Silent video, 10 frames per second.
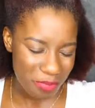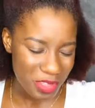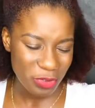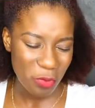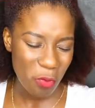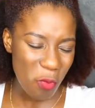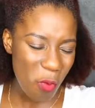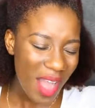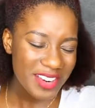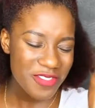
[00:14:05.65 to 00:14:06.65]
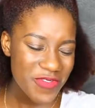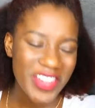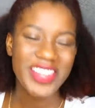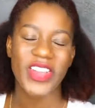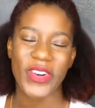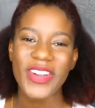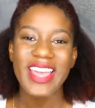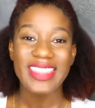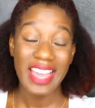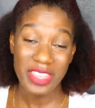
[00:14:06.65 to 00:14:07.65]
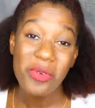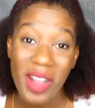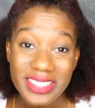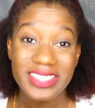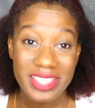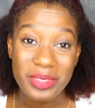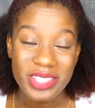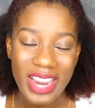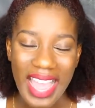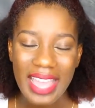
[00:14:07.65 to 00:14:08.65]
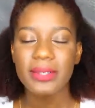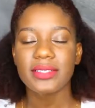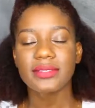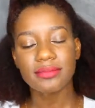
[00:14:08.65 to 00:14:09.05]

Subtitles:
from this one video that you want to subscribe,